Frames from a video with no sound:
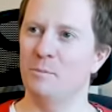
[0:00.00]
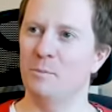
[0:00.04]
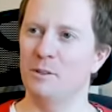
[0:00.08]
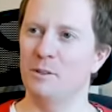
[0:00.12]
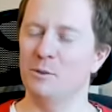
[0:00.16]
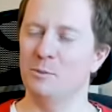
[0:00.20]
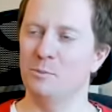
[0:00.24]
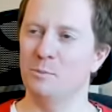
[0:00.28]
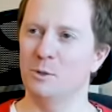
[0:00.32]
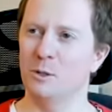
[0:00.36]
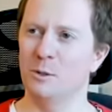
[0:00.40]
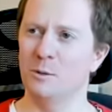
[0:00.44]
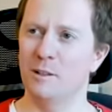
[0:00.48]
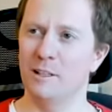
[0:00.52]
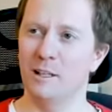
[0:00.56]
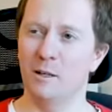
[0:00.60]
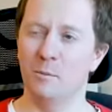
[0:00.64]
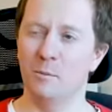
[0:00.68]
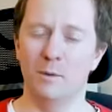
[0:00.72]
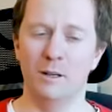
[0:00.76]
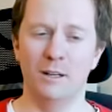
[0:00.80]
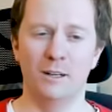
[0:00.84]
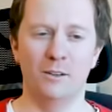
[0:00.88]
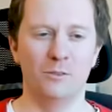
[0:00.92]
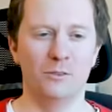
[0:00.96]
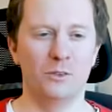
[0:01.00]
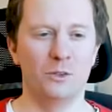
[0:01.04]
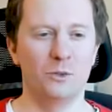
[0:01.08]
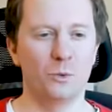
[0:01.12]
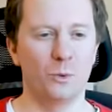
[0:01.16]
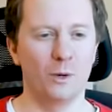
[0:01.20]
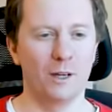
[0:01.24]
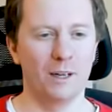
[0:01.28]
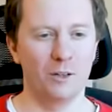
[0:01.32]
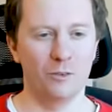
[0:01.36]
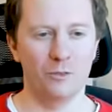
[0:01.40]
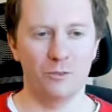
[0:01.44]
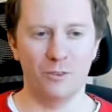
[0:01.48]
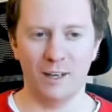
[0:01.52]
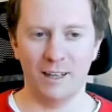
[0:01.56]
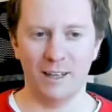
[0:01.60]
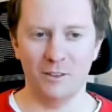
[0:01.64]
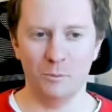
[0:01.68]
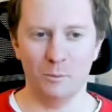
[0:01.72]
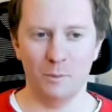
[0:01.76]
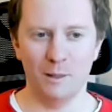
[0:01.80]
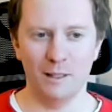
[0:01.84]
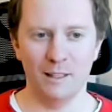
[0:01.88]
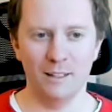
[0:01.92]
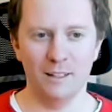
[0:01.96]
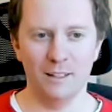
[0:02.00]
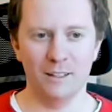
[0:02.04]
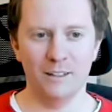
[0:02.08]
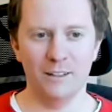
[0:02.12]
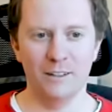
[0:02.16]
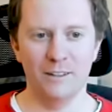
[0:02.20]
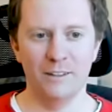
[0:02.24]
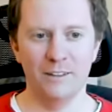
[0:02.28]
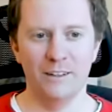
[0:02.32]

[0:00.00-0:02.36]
is probably above 25 billion.